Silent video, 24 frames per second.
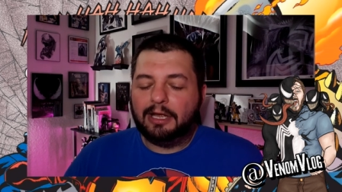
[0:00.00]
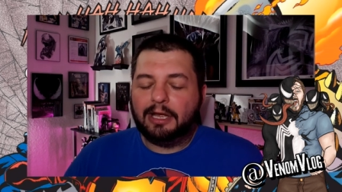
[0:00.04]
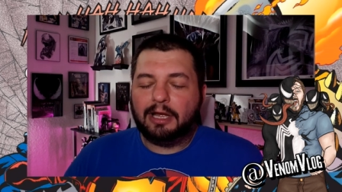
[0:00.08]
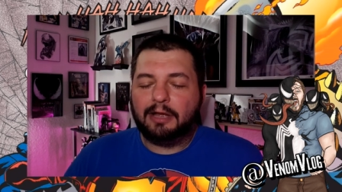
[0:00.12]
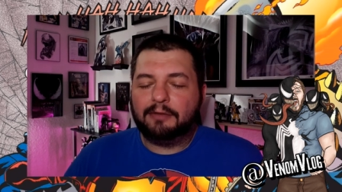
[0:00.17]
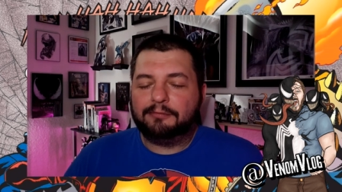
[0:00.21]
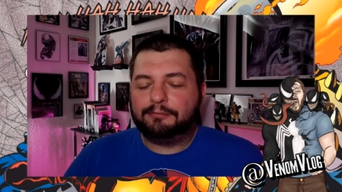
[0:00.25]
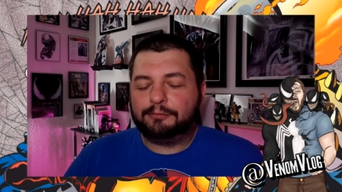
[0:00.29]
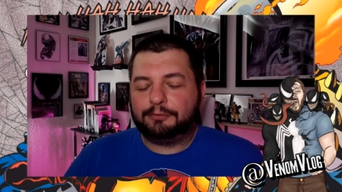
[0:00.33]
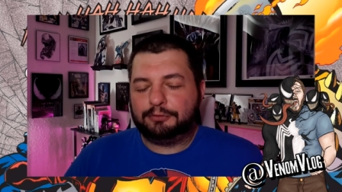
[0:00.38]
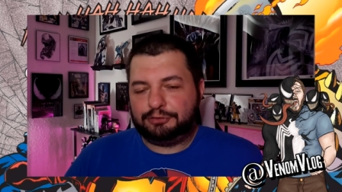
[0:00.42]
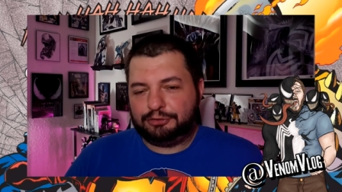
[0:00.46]
uh,
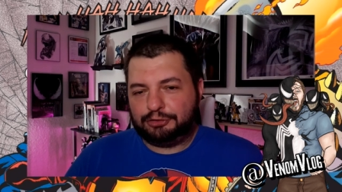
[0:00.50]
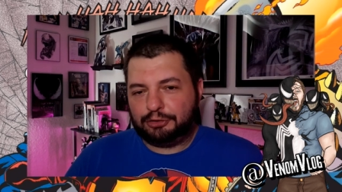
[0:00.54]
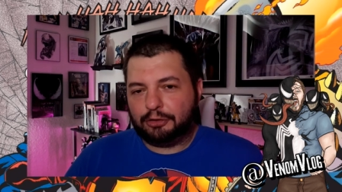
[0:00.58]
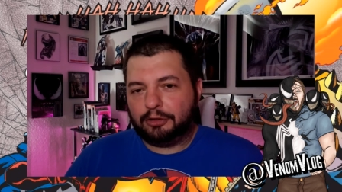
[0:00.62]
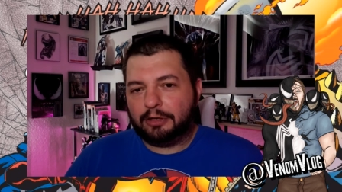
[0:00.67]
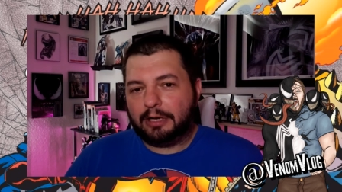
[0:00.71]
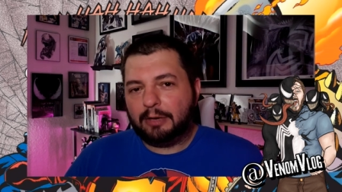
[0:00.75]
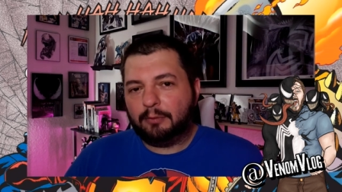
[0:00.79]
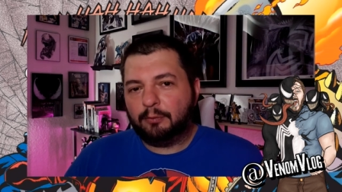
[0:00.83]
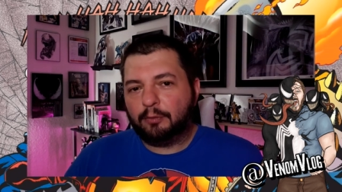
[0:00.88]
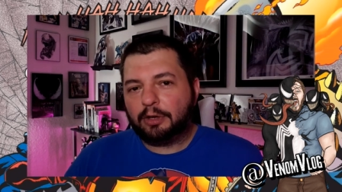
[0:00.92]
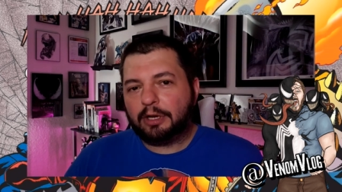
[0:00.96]
for sure.
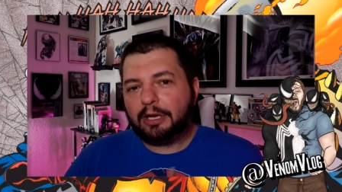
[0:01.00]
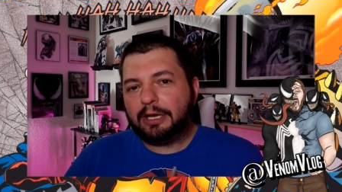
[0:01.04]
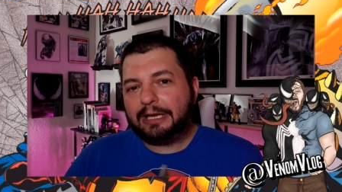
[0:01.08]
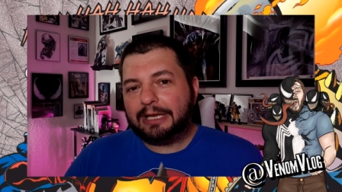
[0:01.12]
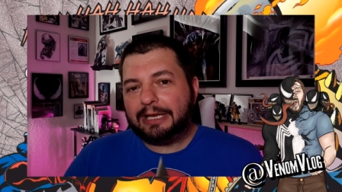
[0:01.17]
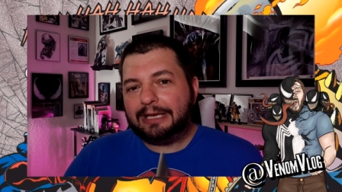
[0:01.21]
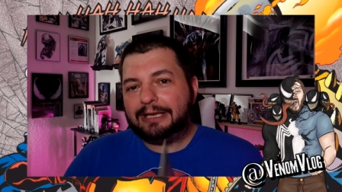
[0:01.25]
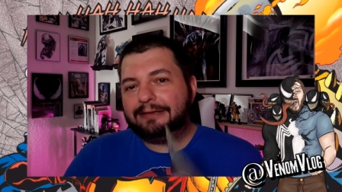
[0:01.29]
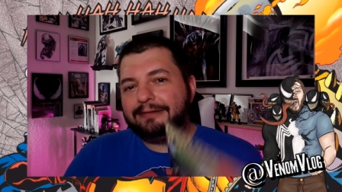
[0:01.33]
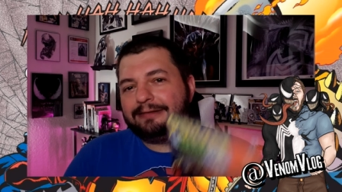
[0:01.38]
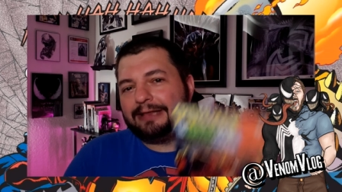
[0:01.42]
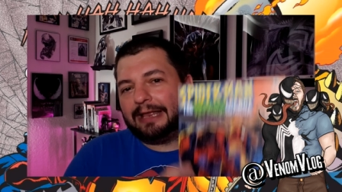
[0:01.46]
And we're going to
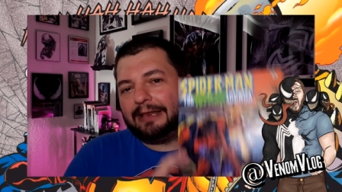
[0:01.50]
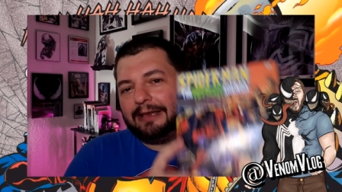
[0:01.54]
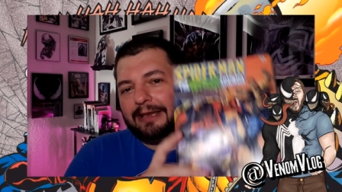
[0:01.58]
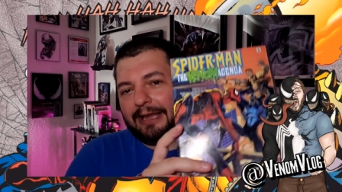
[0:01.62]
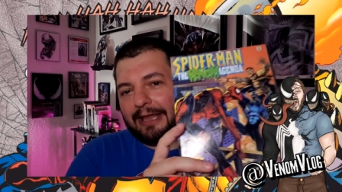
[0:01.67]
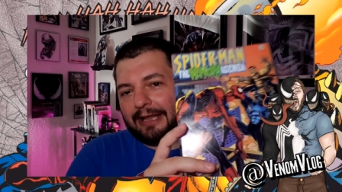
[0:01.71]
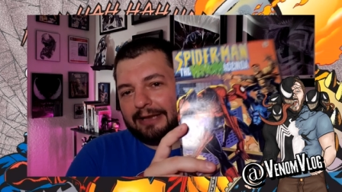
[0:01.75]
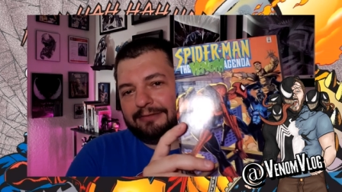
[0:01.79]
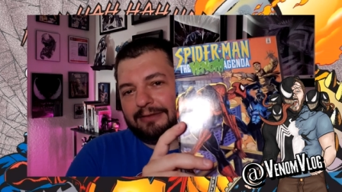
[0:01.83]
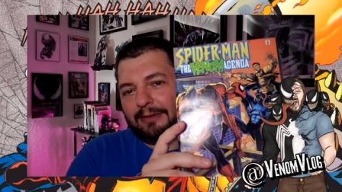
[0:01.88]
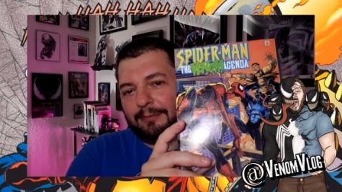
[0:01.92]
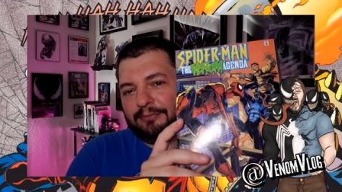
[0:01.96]
get into that in the
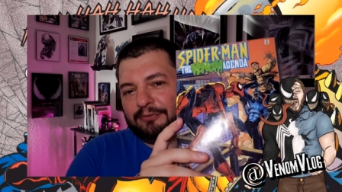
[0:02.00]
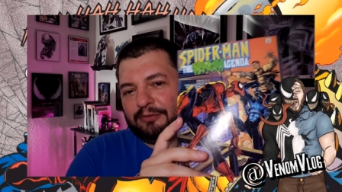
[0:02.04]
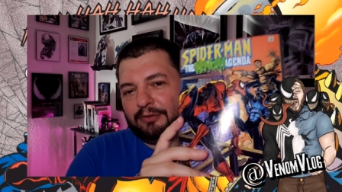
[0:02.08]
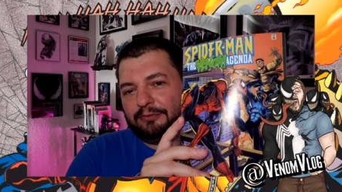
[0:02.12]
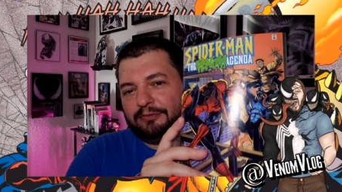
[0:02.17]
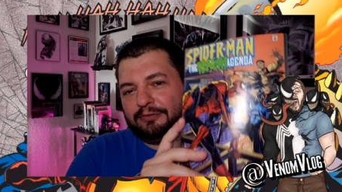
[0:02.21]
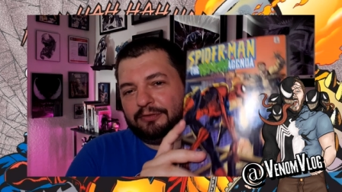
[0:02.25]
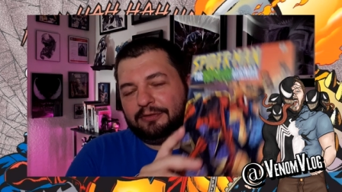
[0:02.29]
next episode.